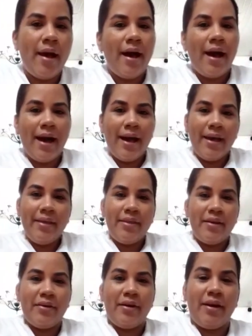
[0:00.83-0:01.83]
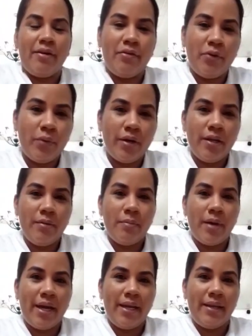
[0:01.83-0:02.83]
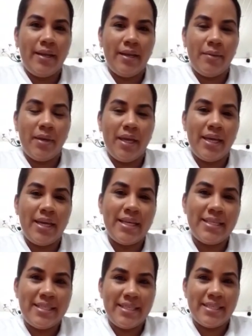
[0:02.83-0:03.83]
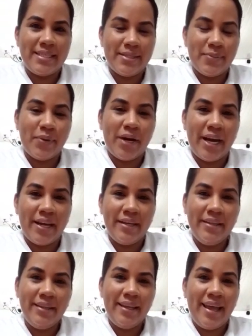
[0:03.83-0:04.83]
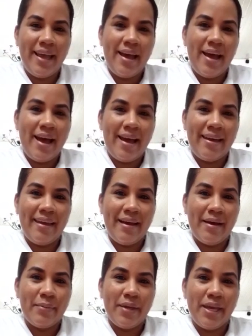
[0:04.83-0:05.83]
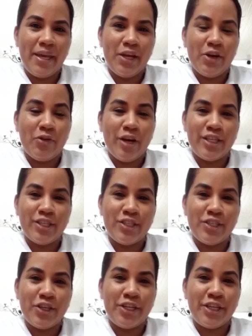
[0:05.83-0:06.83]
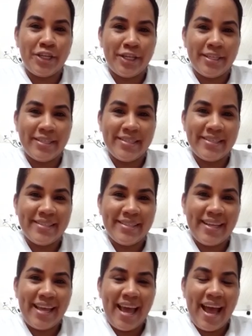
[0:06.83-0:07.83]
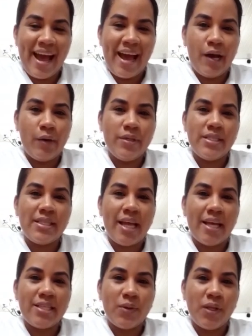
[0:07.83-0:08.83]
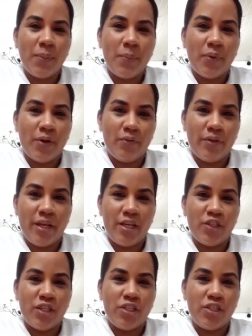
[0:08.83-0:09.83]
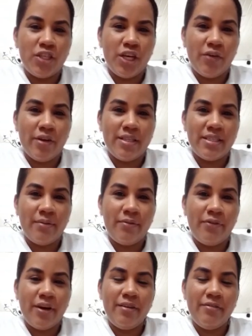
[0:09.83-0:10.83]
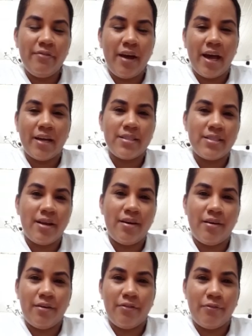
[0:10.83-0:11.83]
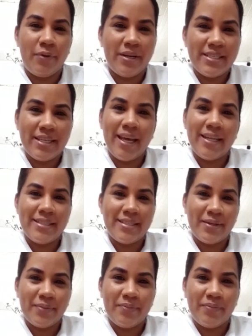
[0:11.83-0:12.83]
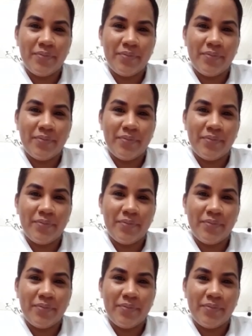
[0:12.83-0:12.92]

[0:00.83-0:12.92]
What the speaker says: Hi there, everyone. My name is Neisa Sabrian. I am a registered nurse. I was tasked with the privilege in sharing some fun facts of breast cancer.